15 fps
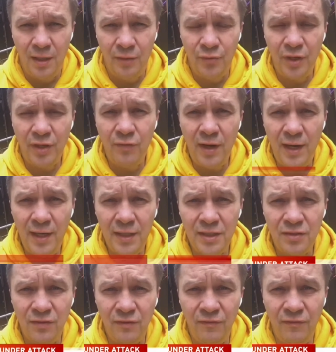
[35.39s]

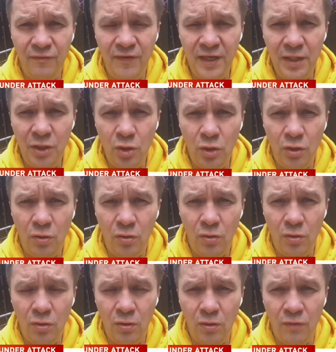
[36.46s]
requires video
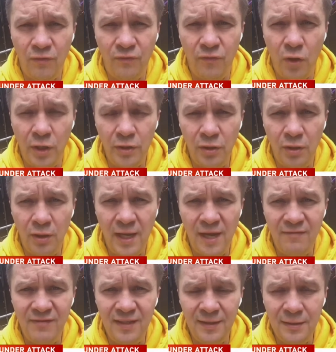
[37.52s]
photo
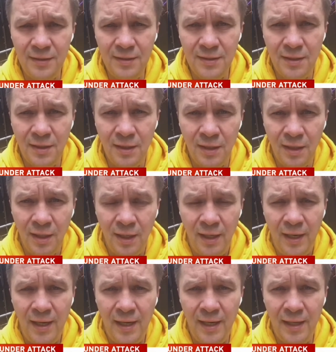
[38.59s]
evidence
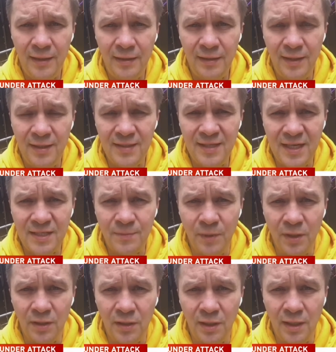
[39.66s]
and an
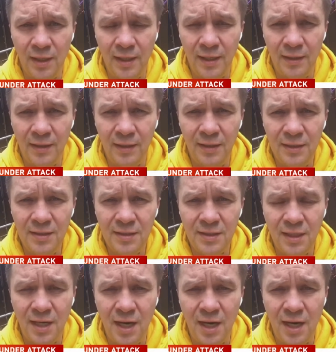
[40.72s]
assessment. And it is